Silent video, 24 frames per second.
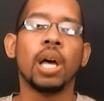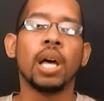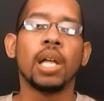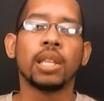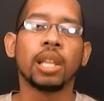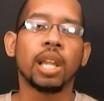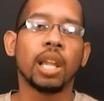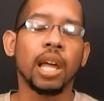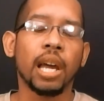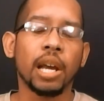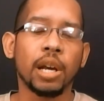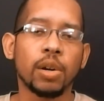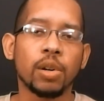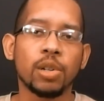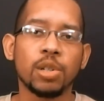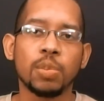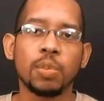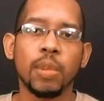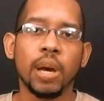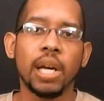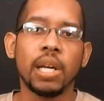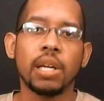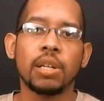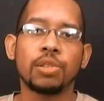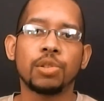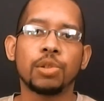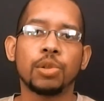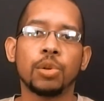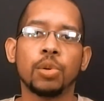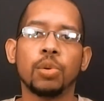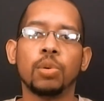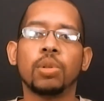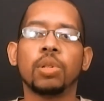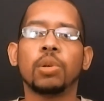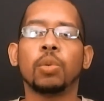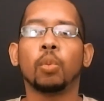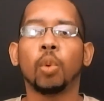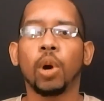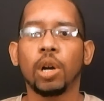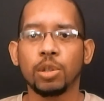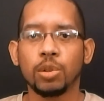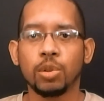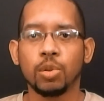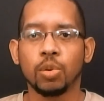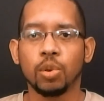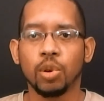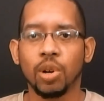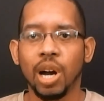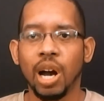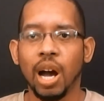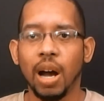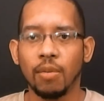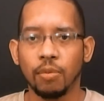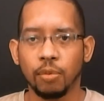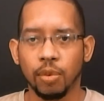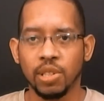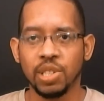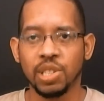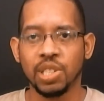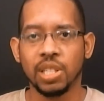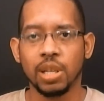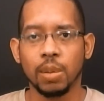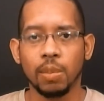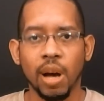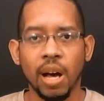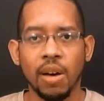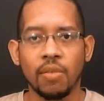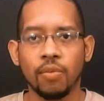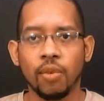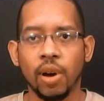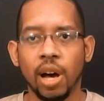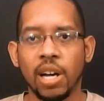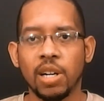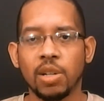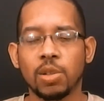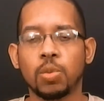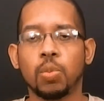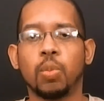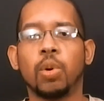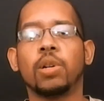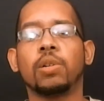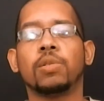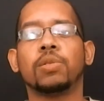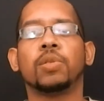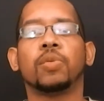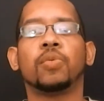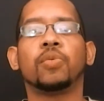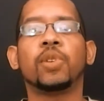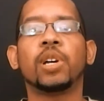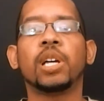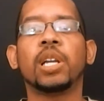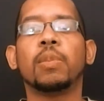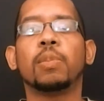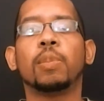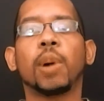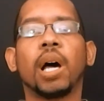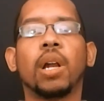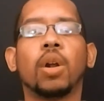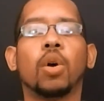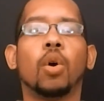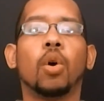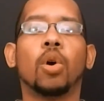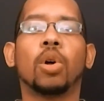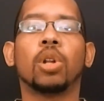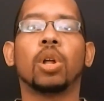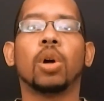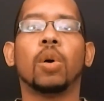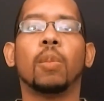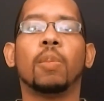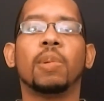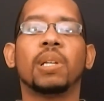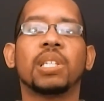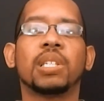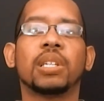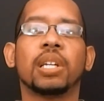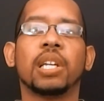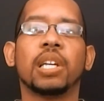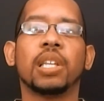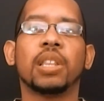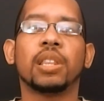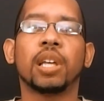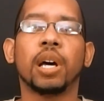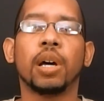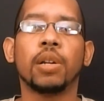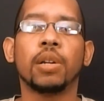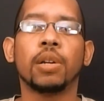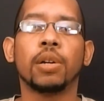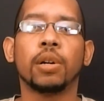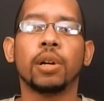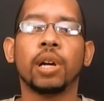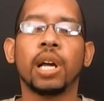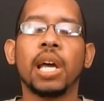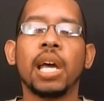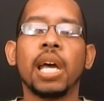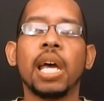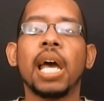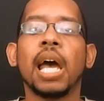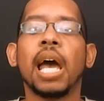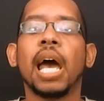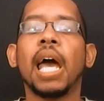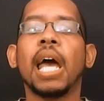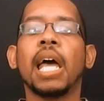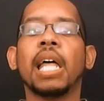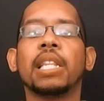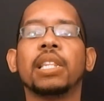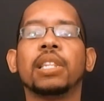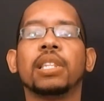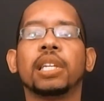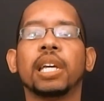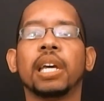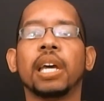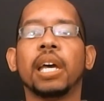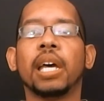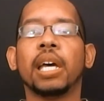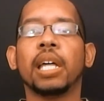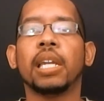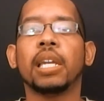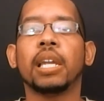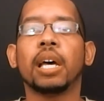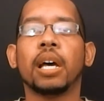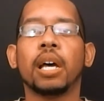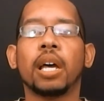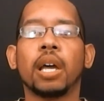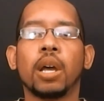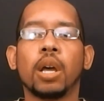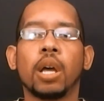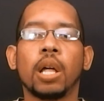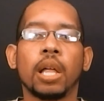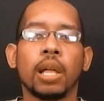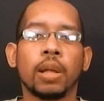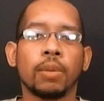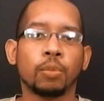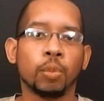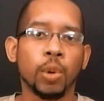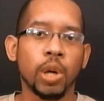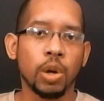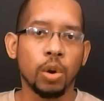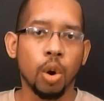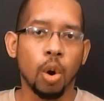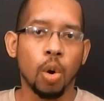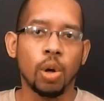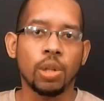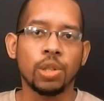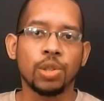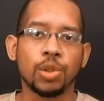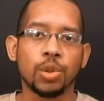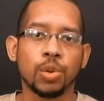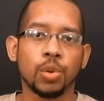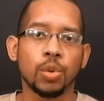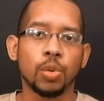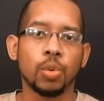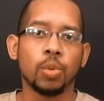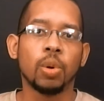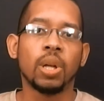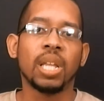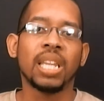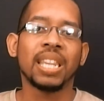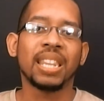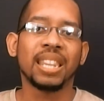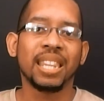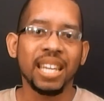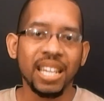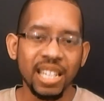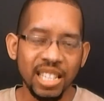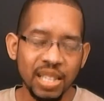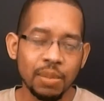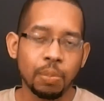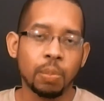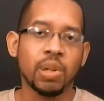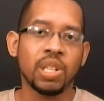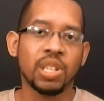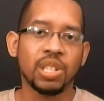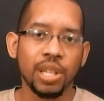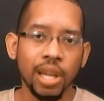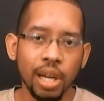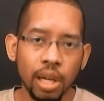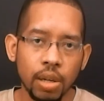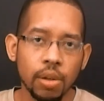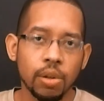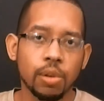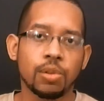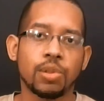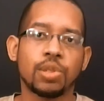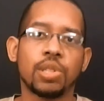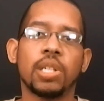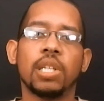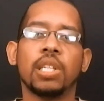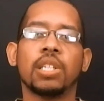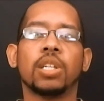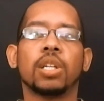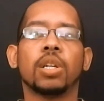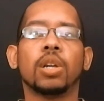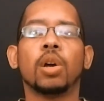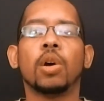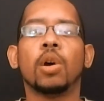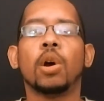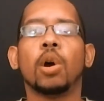The Lakers make it to the Western Conference semifinals where they're defeated by the Oklahoma City Thunder. And then we go into this particular season